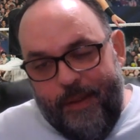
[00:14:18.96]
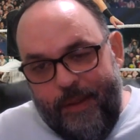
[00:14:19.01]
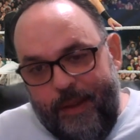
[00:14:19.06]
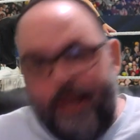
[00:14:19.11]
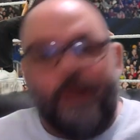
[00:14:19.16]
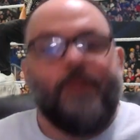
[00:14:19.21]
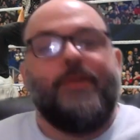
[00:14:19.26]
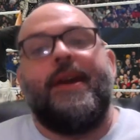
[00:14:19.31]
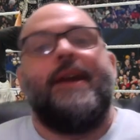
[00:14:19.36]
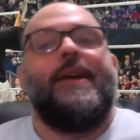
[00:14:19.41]

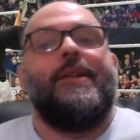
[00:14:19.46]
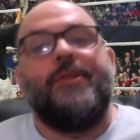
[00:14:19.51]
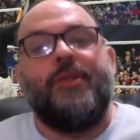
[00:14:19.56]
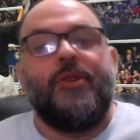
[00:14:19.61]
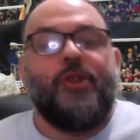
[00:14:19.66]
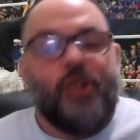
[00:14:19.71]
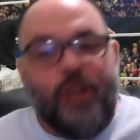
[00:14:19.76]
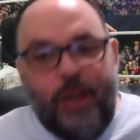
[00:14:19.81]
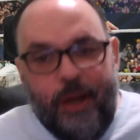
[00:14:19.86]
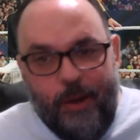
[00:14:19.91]
near the end of
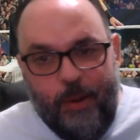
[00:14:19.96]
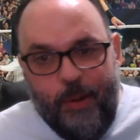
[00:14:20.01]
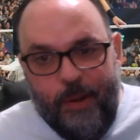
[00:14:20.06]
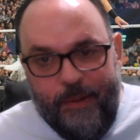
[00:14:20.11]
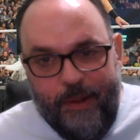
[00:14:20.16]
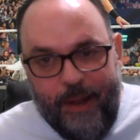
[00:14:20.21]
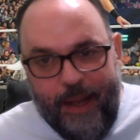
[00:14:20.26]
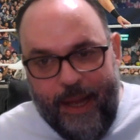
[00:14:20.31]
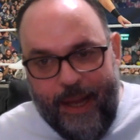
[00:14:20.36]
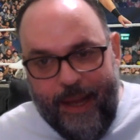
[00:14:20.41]
the
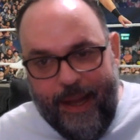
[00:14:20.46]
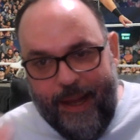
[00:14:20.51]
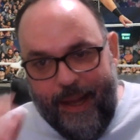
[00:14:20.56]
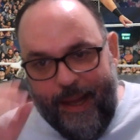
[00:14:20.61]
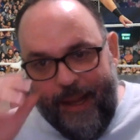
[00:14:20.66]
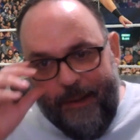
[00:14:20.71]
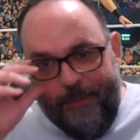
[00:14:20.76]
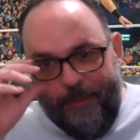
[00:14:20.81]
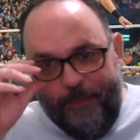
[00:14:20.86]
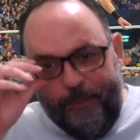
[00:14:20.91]
show.
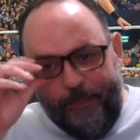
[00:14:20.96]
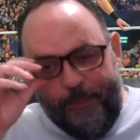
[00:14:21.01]
Uh,